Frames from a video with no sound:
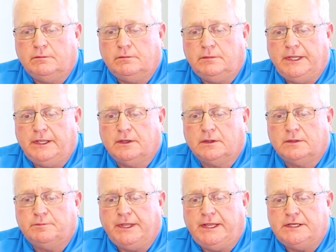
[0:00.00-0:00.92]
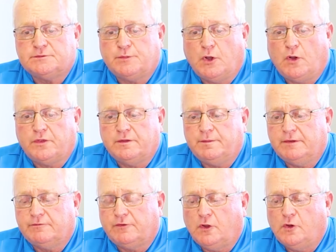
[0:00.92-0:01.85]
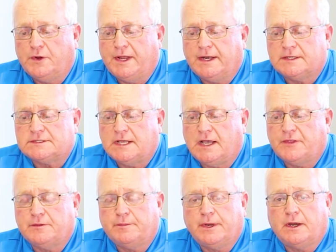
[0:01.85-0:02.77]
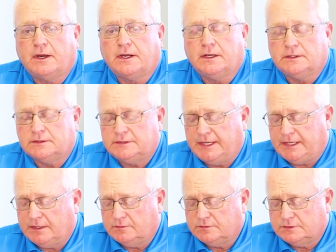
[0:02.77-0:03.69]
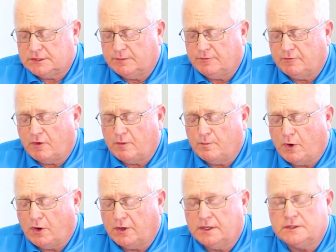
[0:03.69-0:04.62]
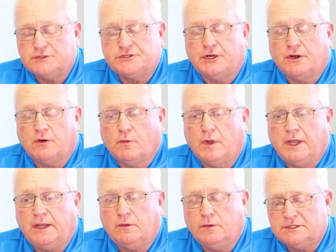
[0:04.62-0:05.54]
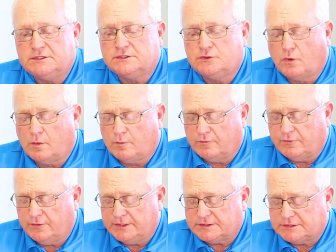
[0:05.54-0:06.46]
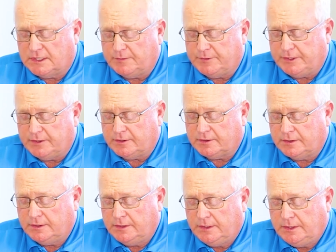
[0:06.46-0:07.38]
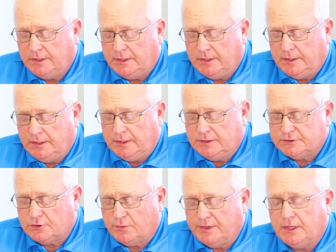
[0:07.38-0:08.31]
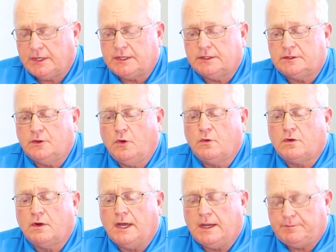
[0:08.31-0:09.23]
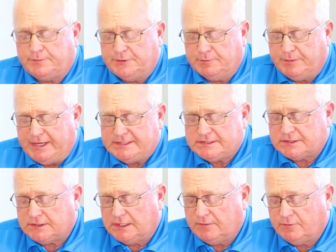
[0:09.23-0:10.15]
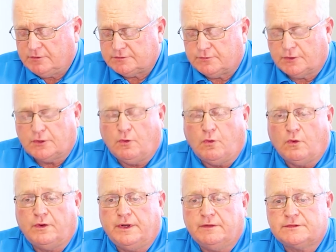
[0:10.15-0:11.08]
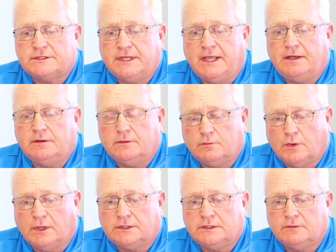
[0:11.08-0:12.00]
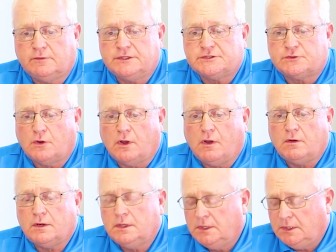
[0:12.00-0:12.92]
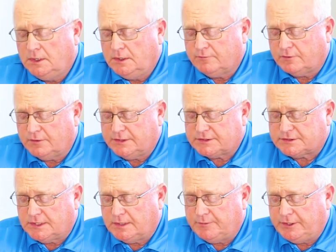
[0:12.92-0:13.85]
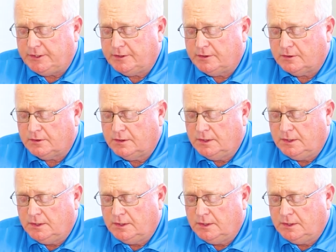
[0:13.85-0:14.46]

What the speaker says: Meal and beans both have been flowing out of South America and taking some of our market share away, which is normal for this time of year. So we look at the old crop, the basis levels for corn have stayed relatively strong for this time of year.